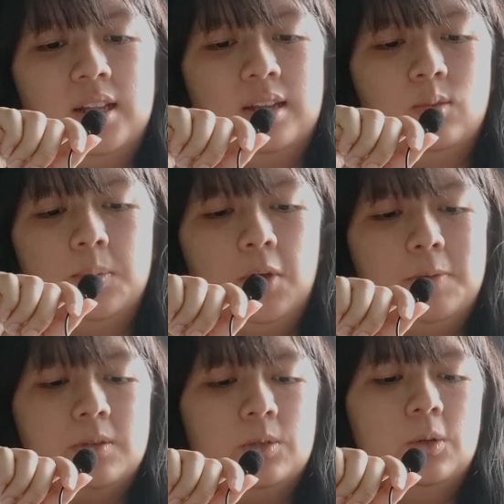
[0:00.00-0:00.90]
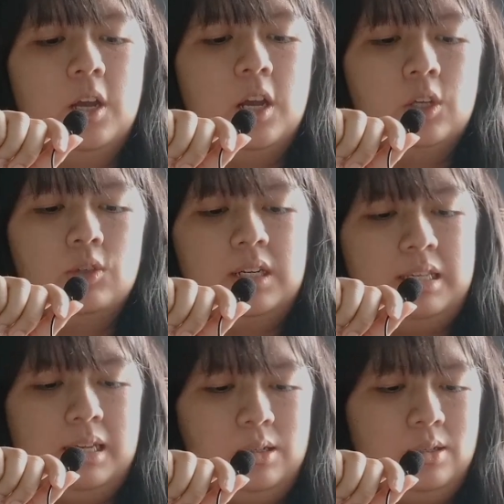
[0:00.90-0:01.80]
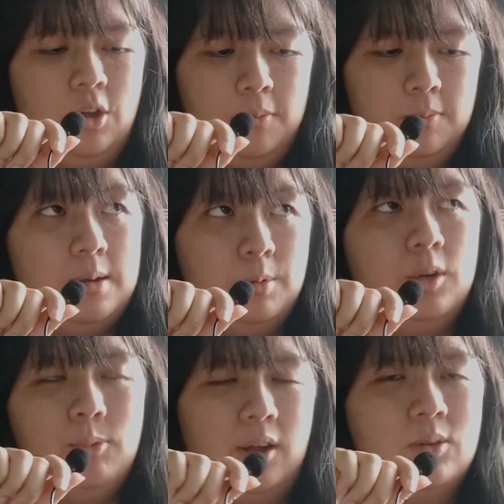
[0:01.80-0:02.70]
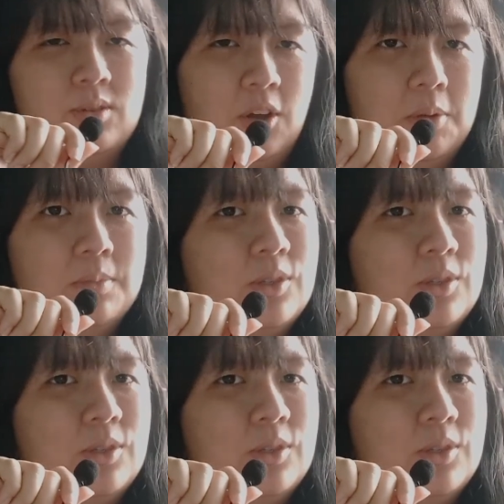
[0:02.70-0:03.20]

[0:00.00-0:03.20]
There's one more episode, so I decided to stop at a point where I could stop.